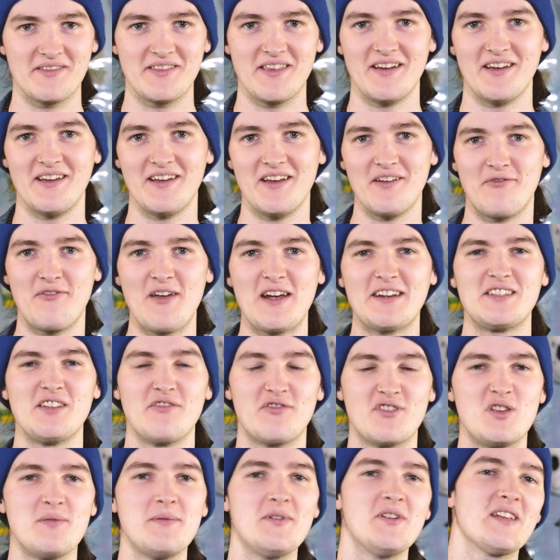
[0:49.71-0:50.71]
the
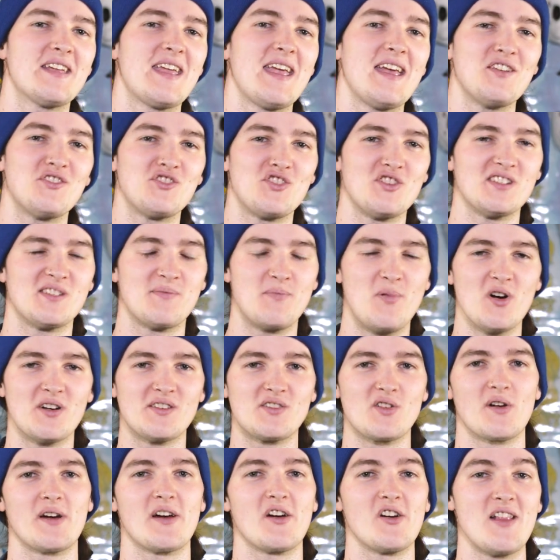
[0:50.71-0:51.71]
Effective Communications book
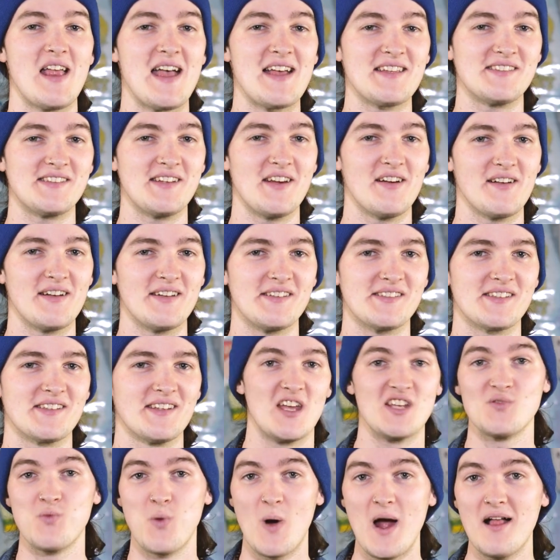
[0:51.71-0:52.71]
during our last series,
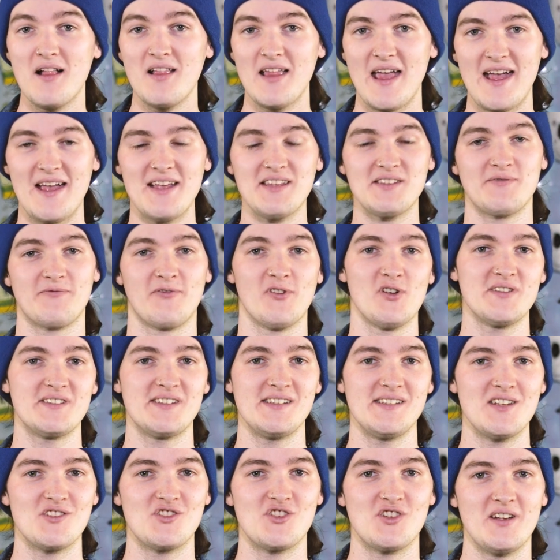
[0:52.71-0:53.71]
as well as first
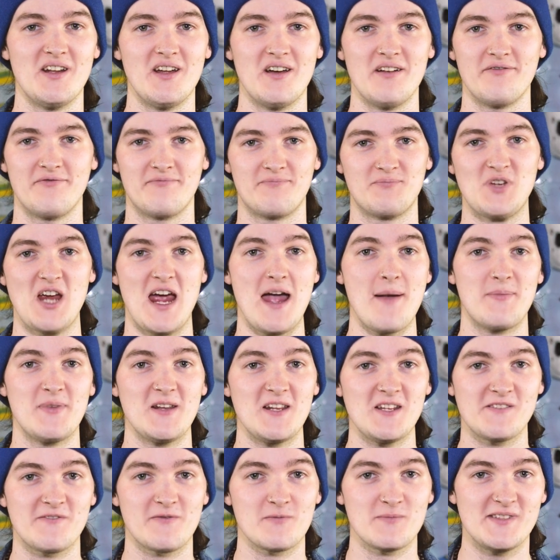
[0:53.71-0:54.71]
edition of
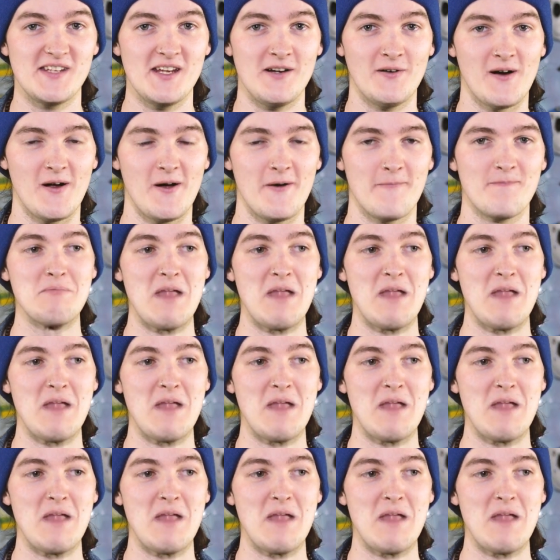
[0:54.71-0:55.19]
Japanese from Zero.